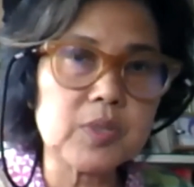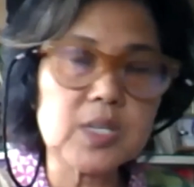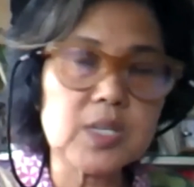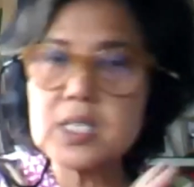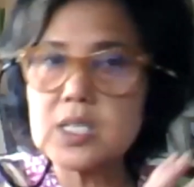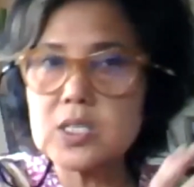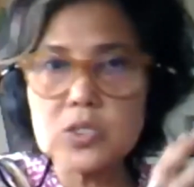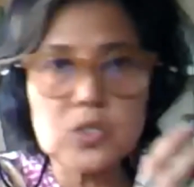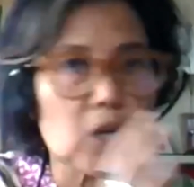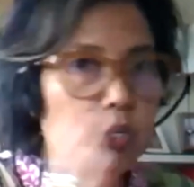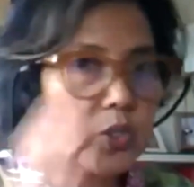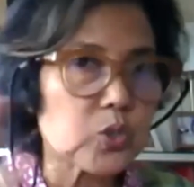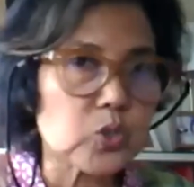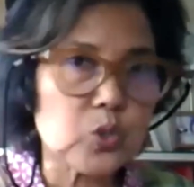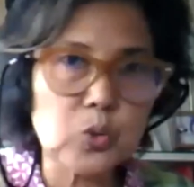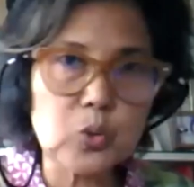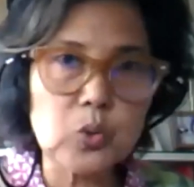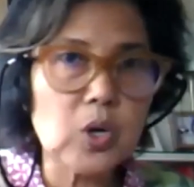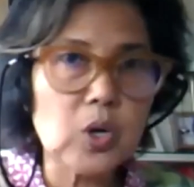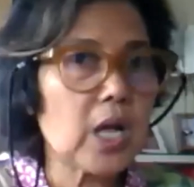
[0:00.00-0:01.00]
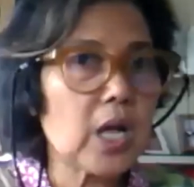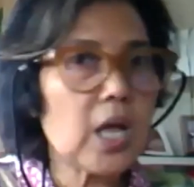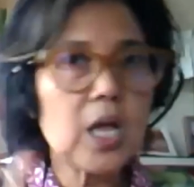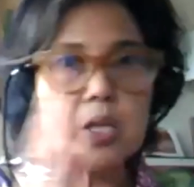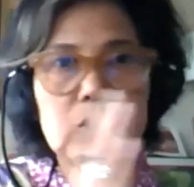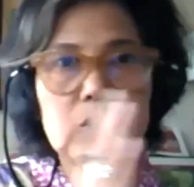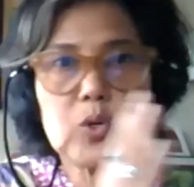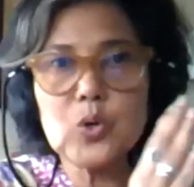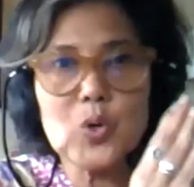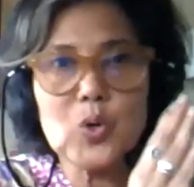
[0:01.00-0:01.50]
This is not to,
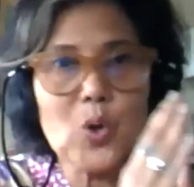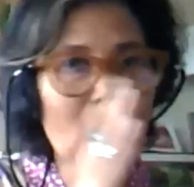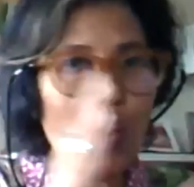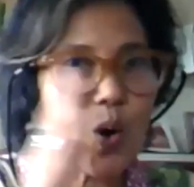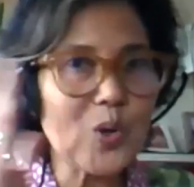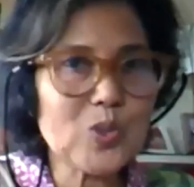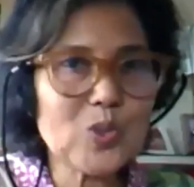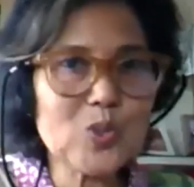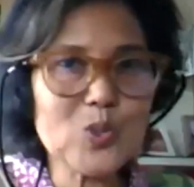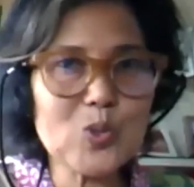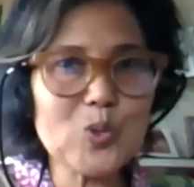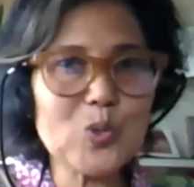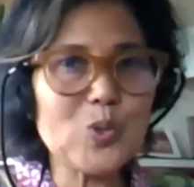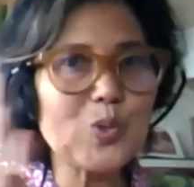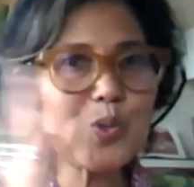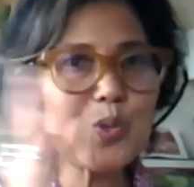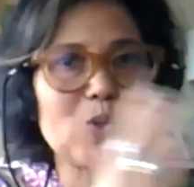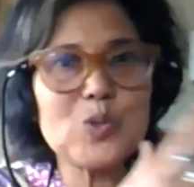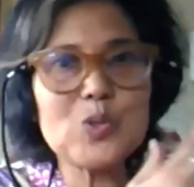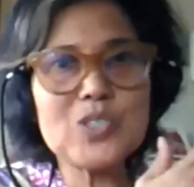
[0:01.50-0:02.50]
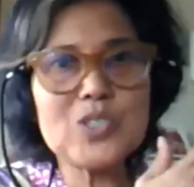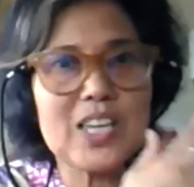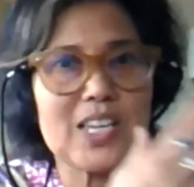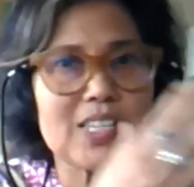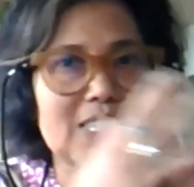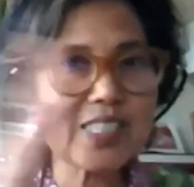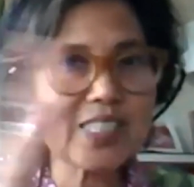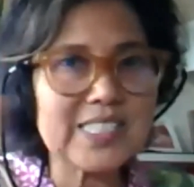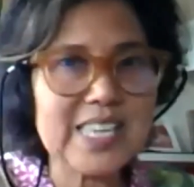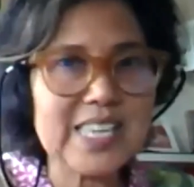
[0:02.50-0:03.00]
to
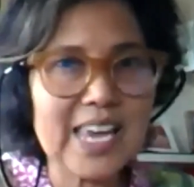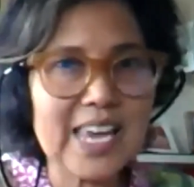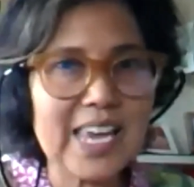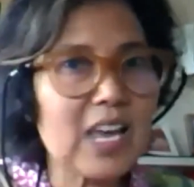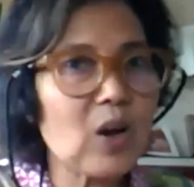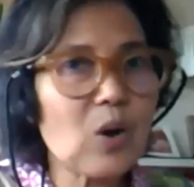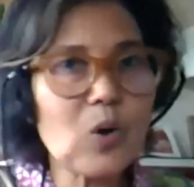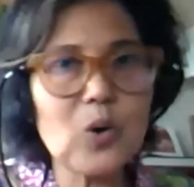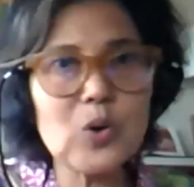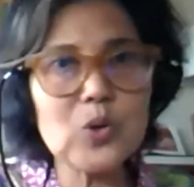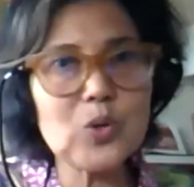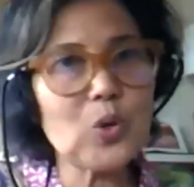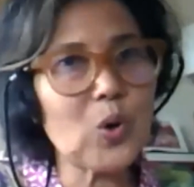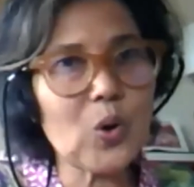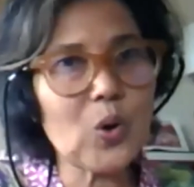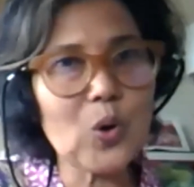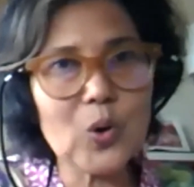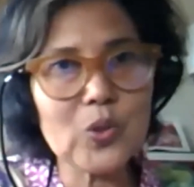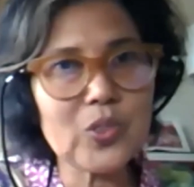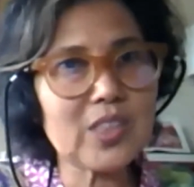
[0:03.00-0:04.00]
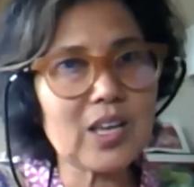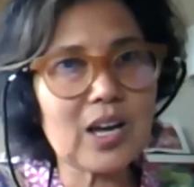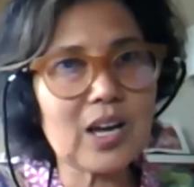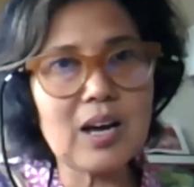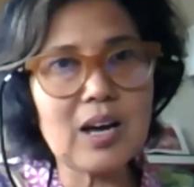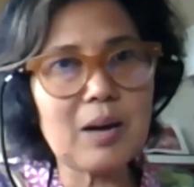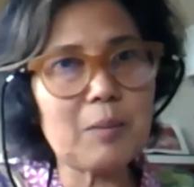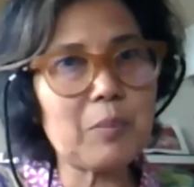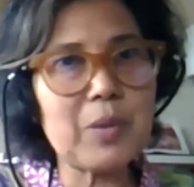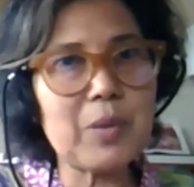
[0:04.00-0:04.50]
just say, oh no,
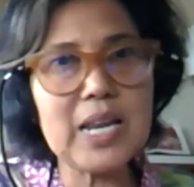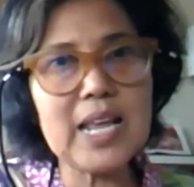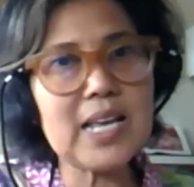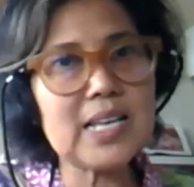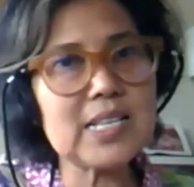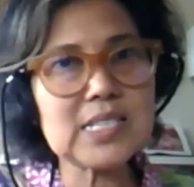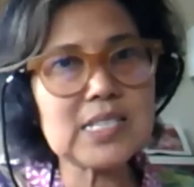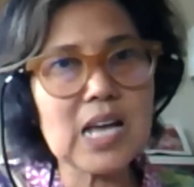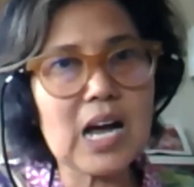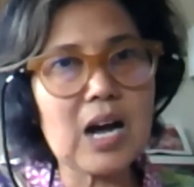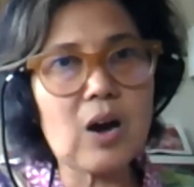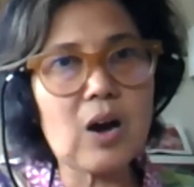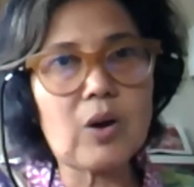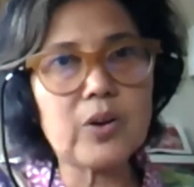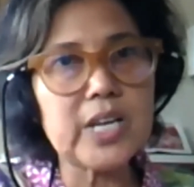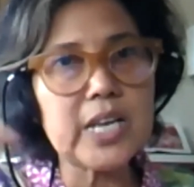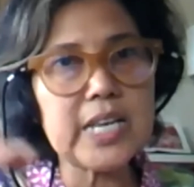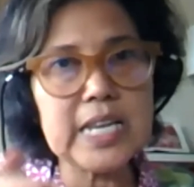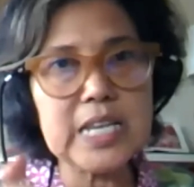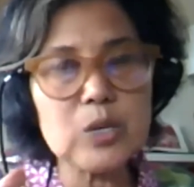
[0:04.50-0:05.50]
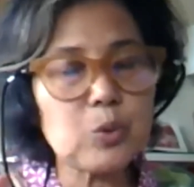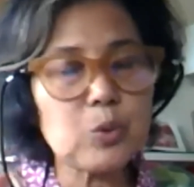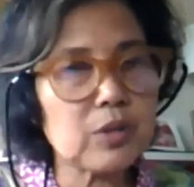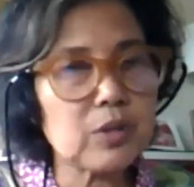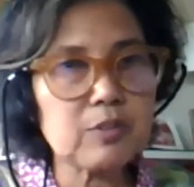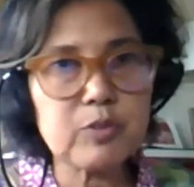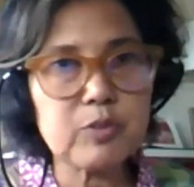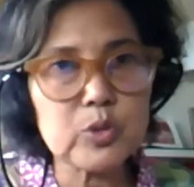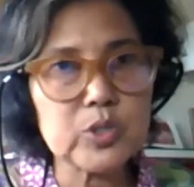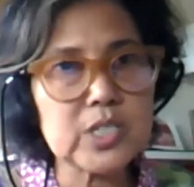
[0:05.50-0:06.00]
Malays are on an
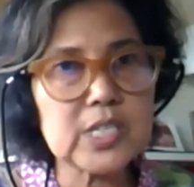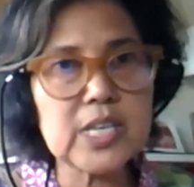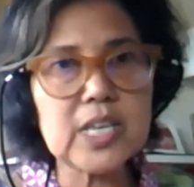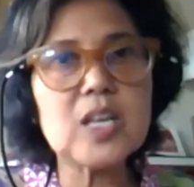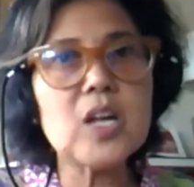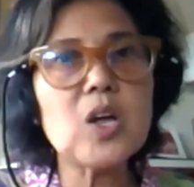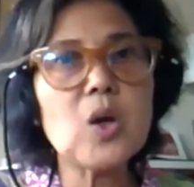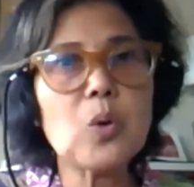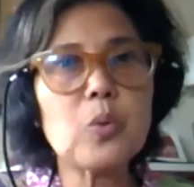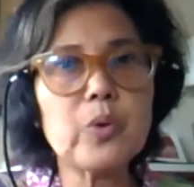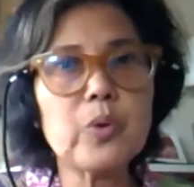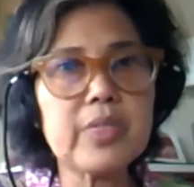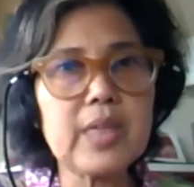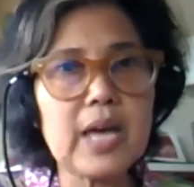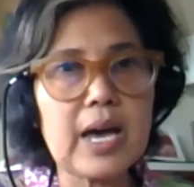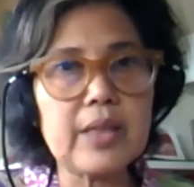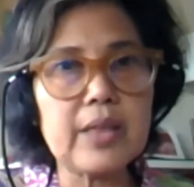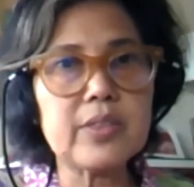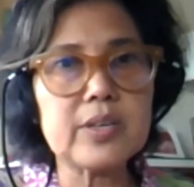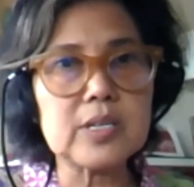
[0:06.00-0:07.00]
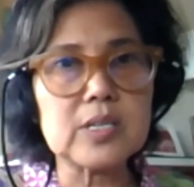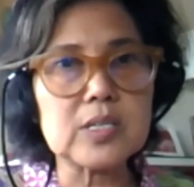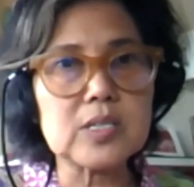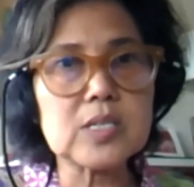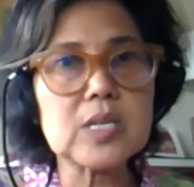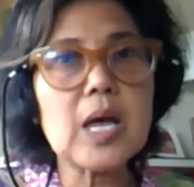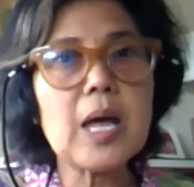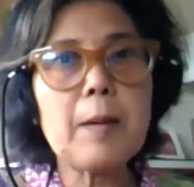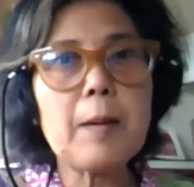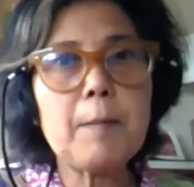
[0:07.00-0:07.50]
equal footing with
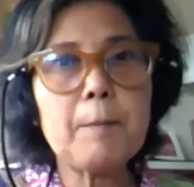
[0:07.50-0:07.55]
others.